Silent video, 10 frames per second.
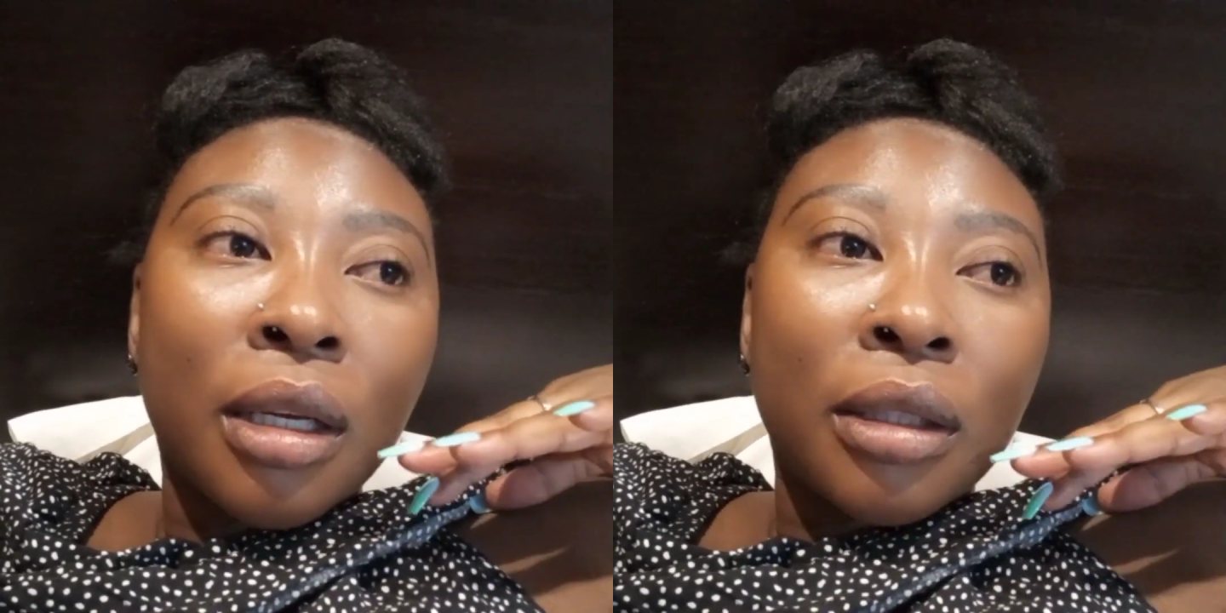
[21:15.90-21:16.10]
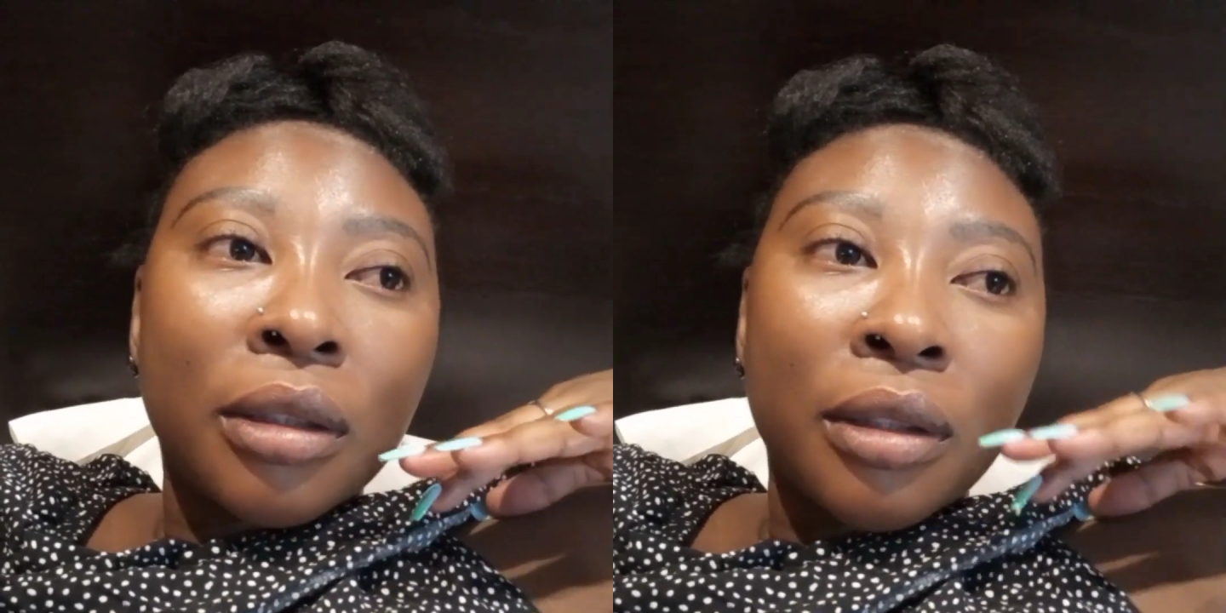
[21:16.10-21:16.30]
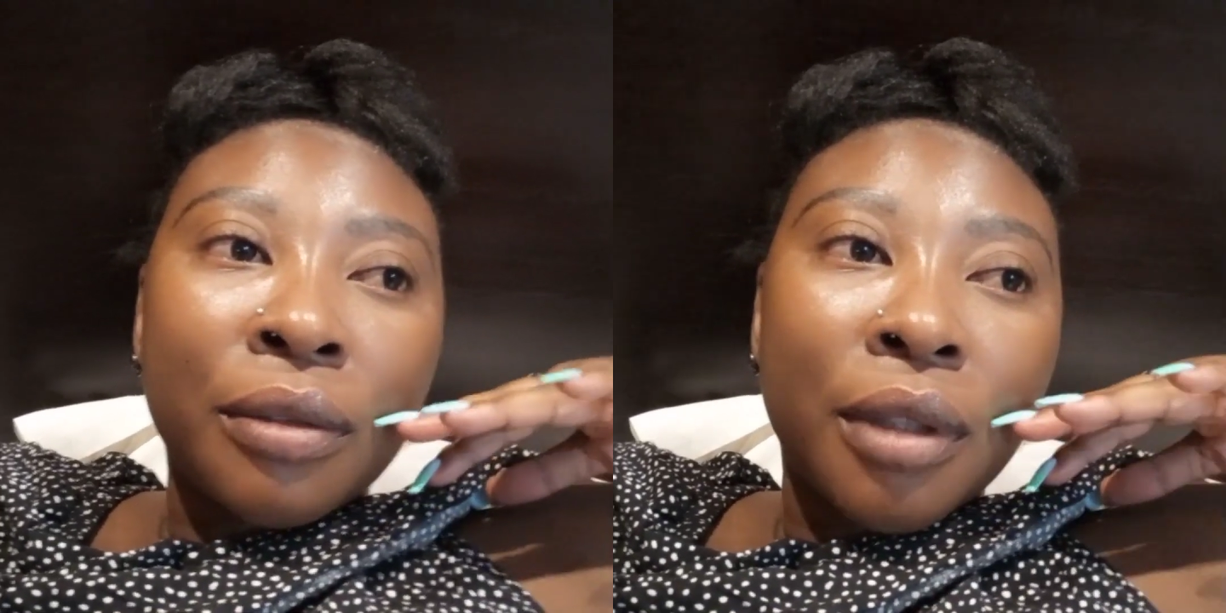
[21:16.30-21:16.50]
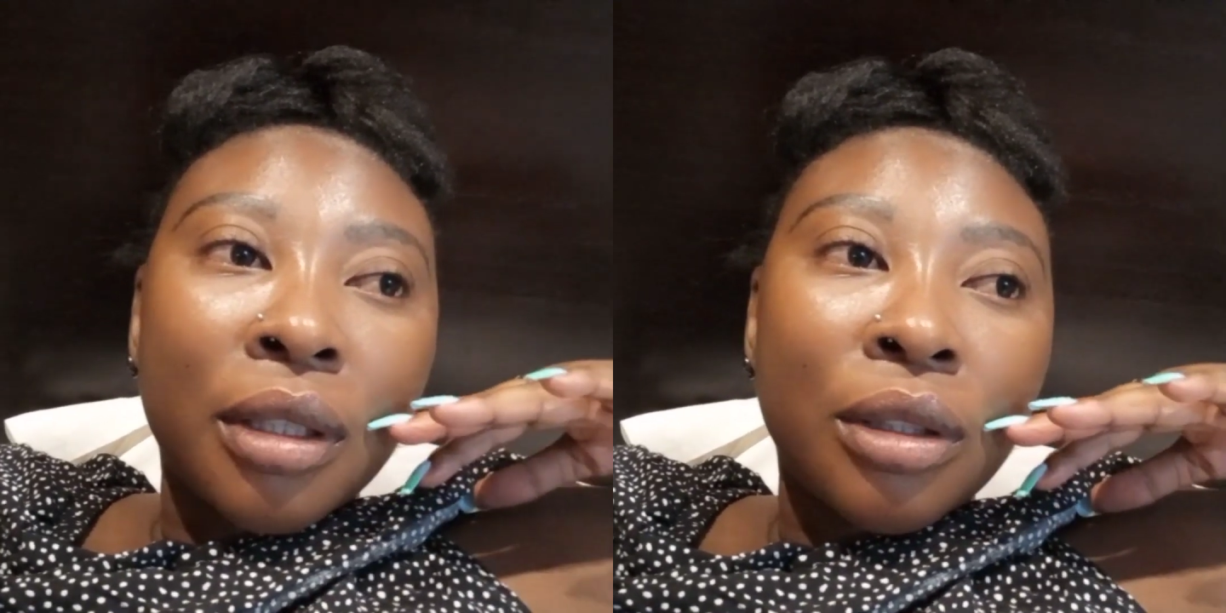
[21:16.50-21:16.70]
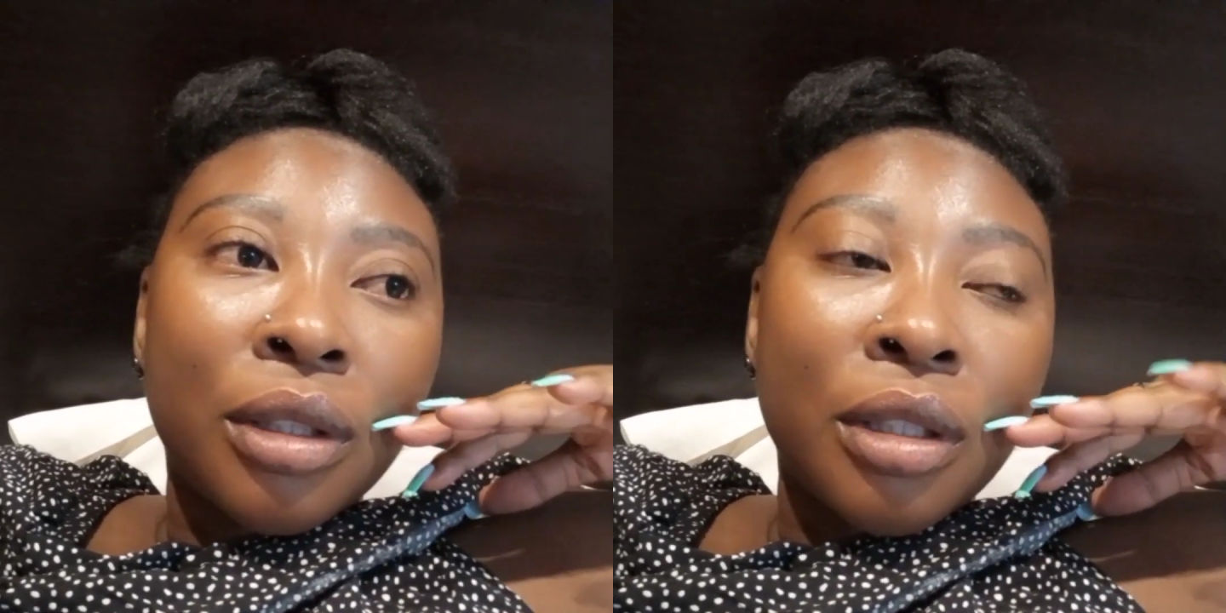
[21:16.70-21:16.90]
The
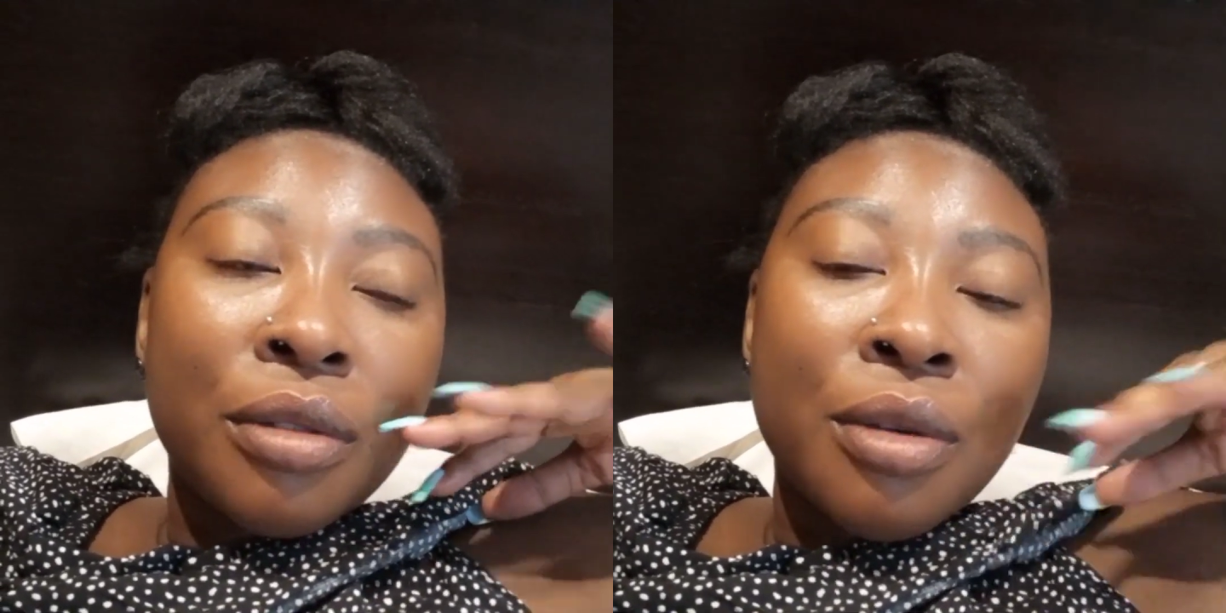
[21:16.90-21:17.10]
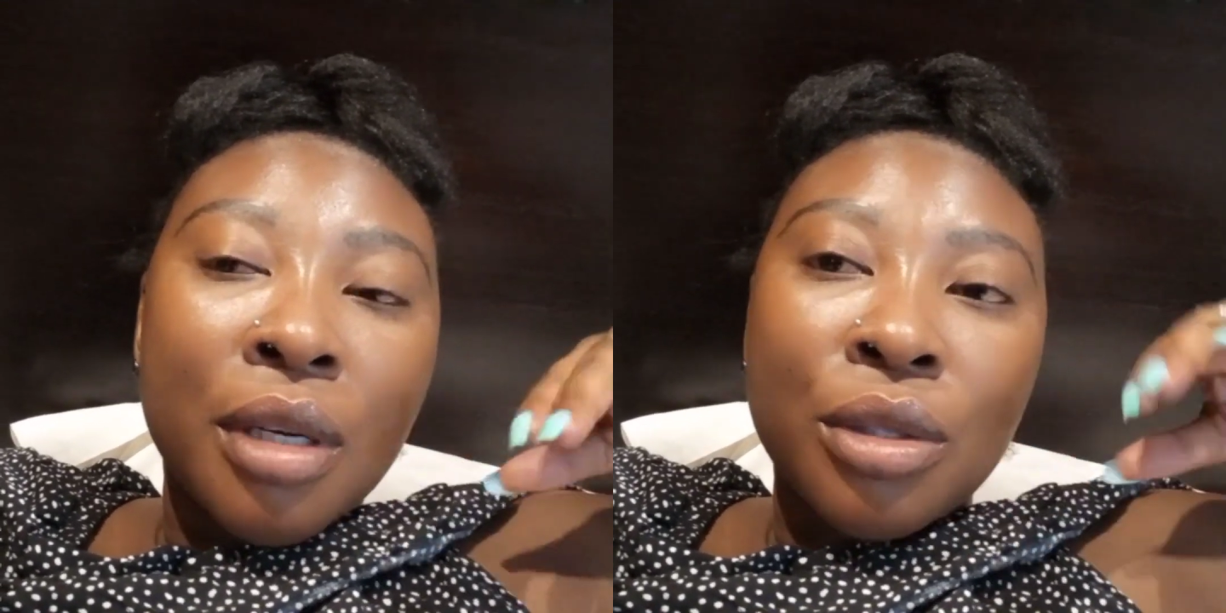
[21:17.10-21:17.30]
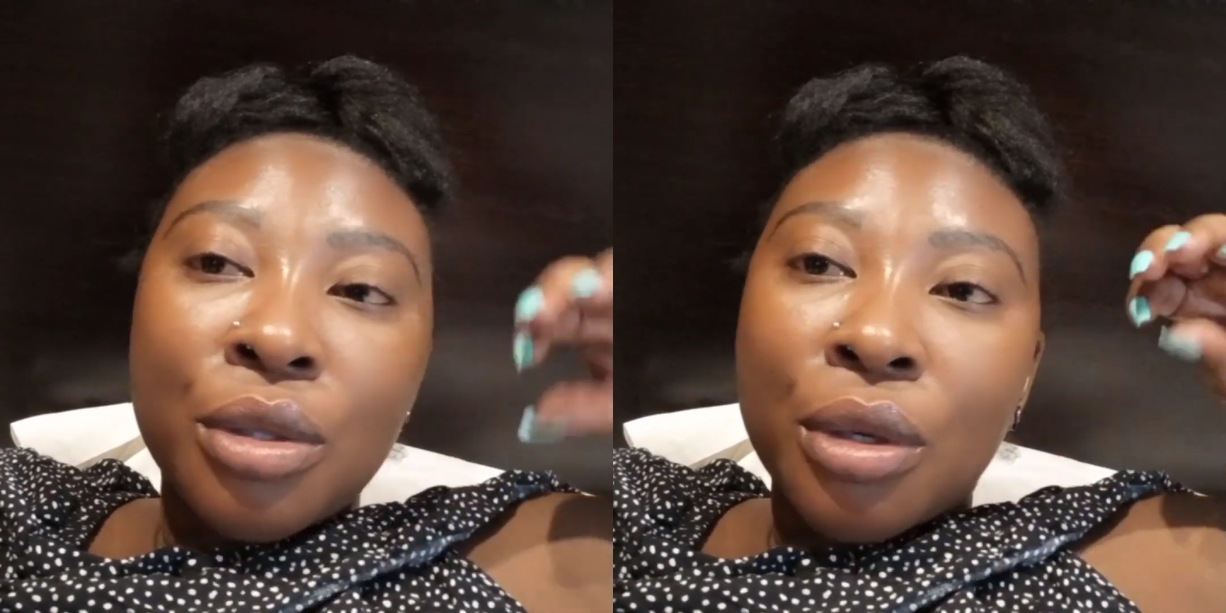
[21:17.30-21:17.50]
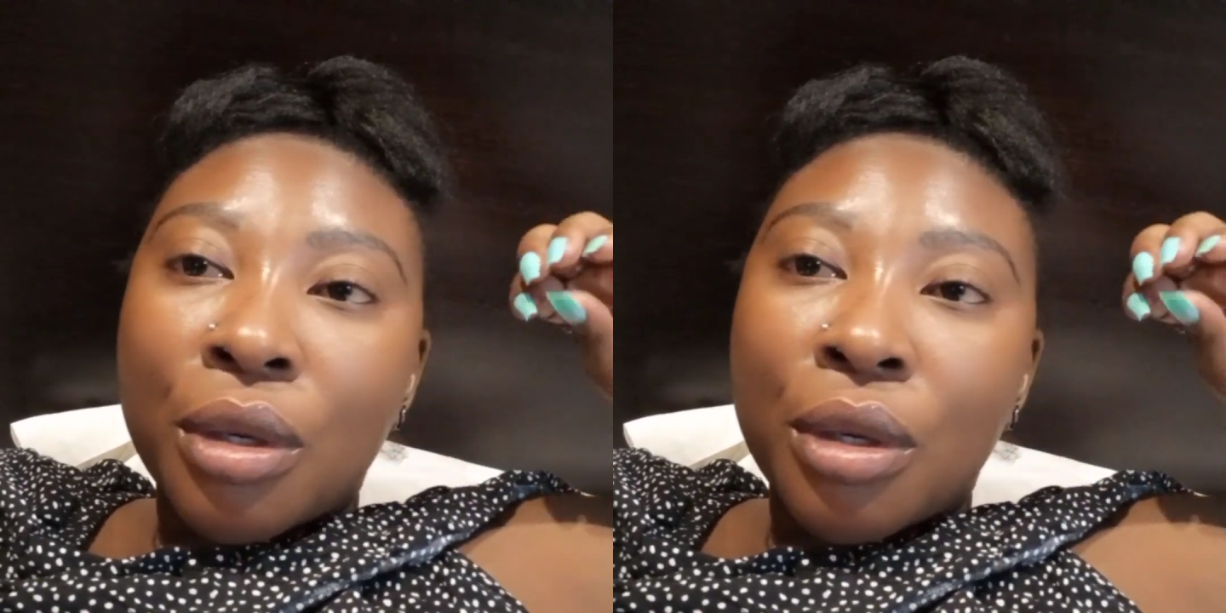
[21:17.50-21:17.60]
venue, if you want to